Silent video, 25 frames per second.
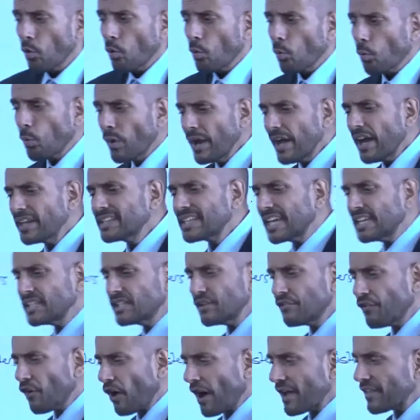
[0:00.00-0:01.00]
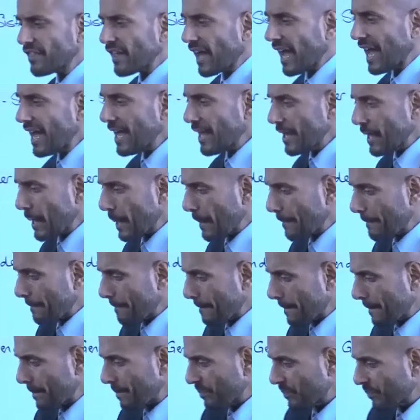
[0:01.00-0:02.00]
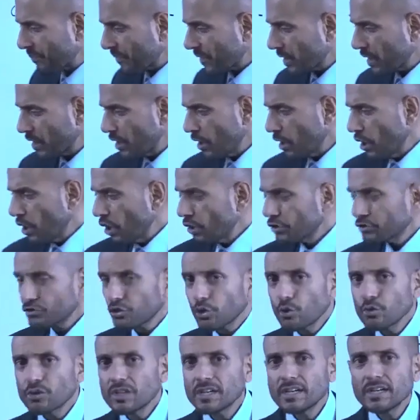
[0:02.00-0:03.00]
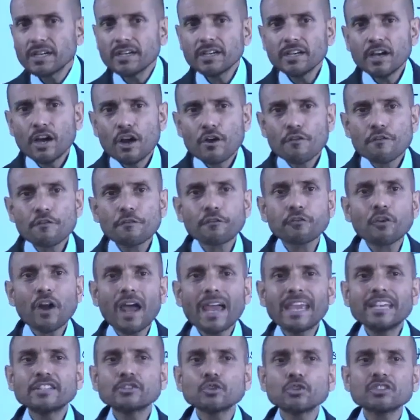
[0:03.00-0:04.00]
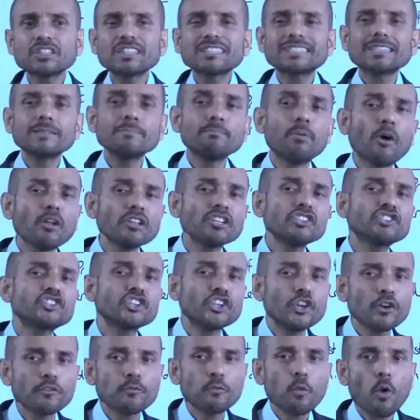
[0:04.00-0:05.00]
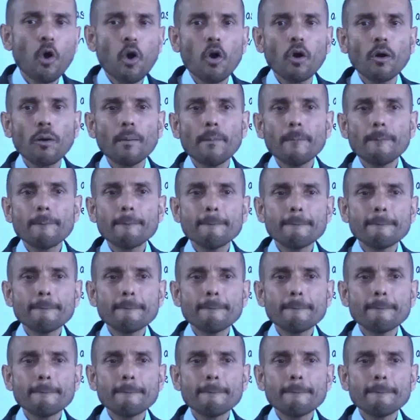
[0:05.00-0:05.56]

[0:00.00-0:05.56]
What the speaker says: We identify that through the phrase or the symbology of what?